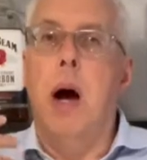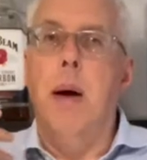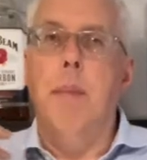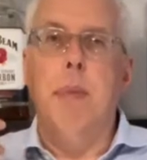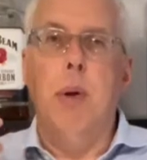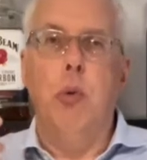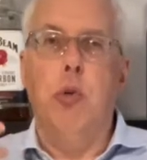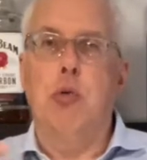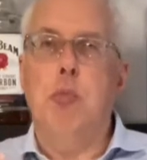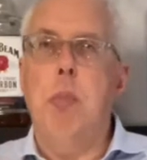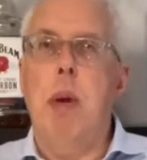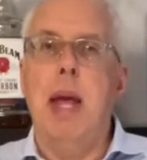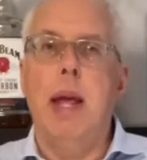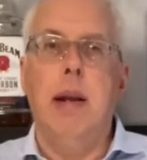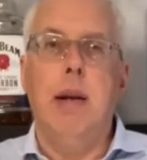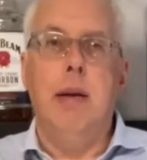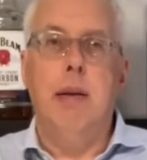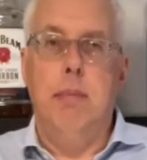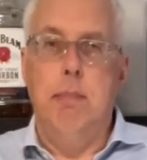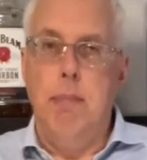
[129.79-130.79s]
It was
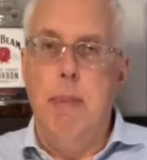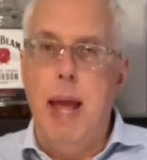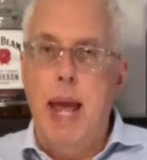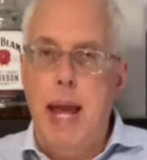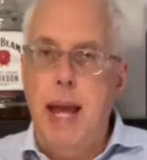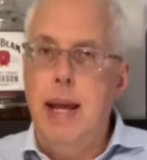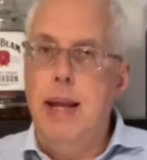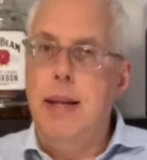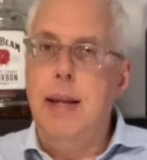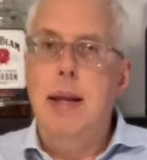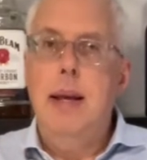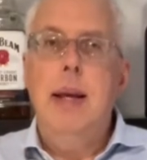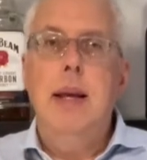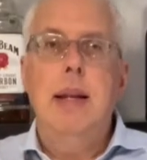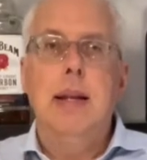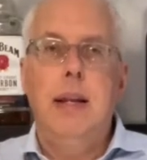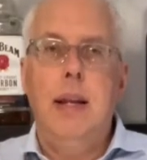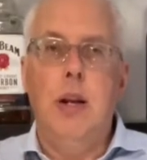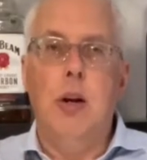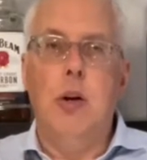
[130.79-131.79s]
made
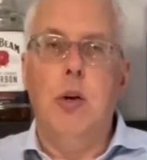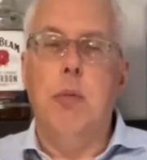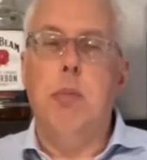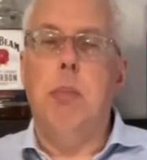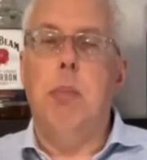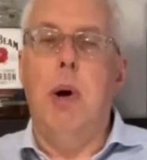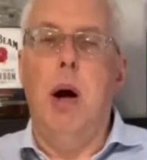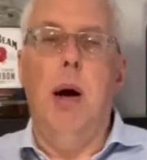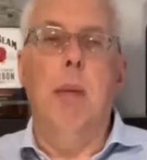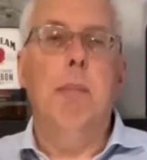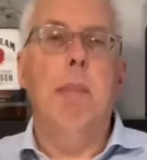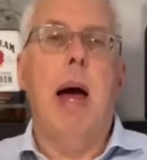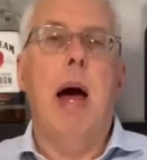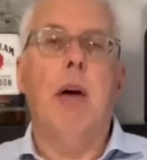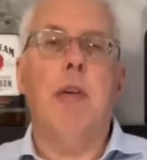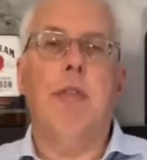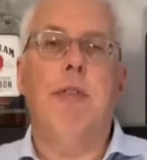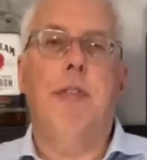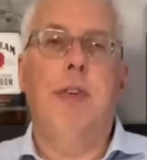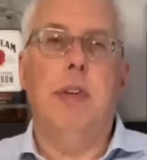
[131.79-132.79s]
near
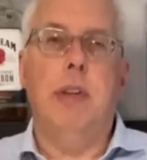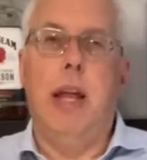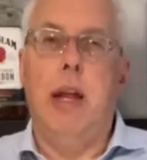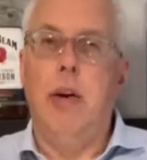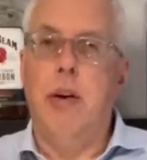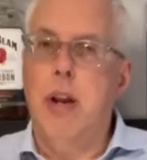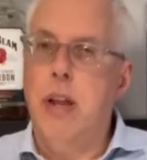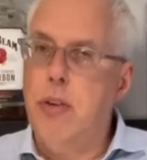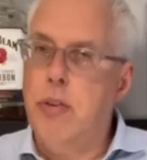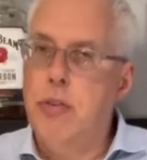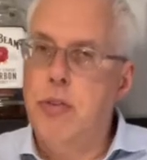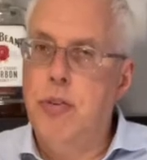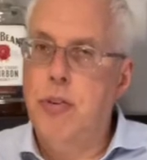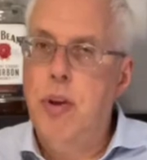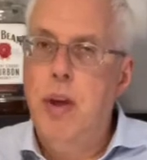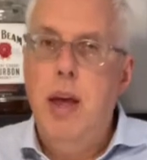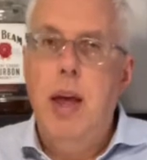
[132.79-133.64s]
Mount Falernus,